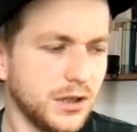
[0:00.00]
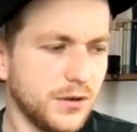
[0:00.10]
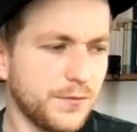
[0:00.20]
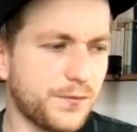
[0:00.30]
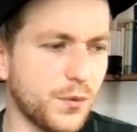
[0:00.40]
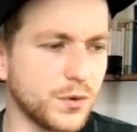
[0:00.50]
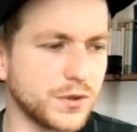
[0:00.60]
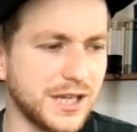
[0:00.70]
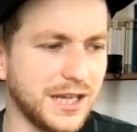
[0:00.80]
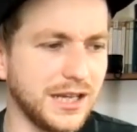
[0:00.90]

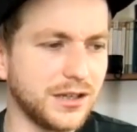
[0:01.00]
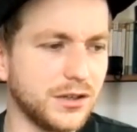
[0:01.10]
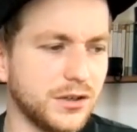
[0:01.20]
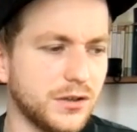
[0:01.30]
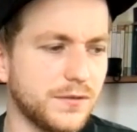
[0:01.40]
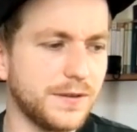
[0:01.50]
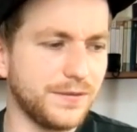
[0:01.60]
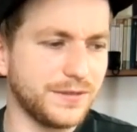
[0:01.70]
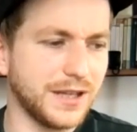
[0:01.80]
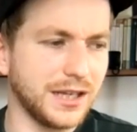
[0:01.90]
14,
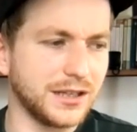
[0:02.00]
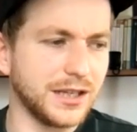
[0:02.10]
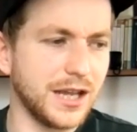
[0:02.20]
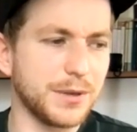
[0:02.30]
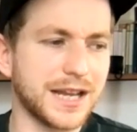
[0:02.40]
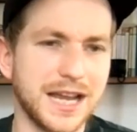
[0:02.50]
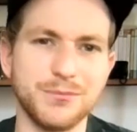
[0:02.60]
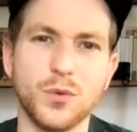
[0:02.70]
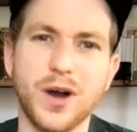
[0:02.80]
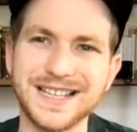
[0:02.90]
15, it
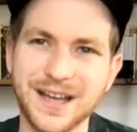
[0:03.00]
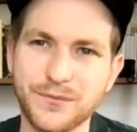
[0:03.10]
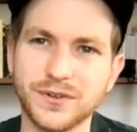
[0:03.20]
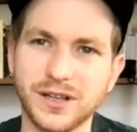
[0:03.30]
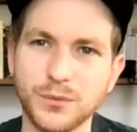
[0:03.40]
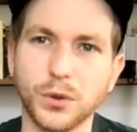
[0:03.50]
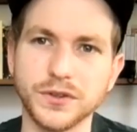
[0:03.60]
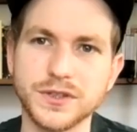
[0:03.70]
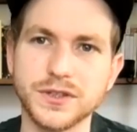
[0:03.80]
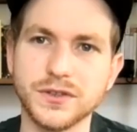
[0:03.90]
became what I definitely
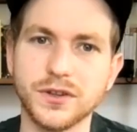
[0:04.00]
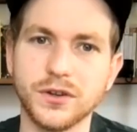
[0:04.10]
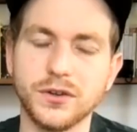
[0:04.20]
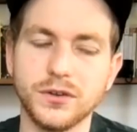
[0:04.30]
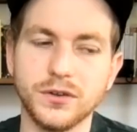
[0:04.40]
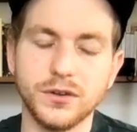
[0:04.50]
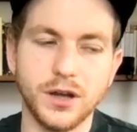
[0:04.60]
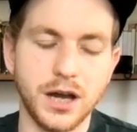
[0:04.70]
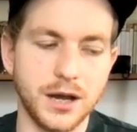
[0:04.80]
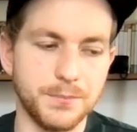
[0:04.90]
wanted to do.
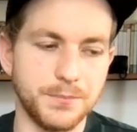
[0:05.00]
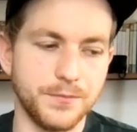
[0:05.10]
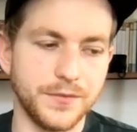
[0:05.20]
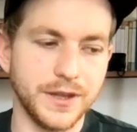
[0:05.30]
Um,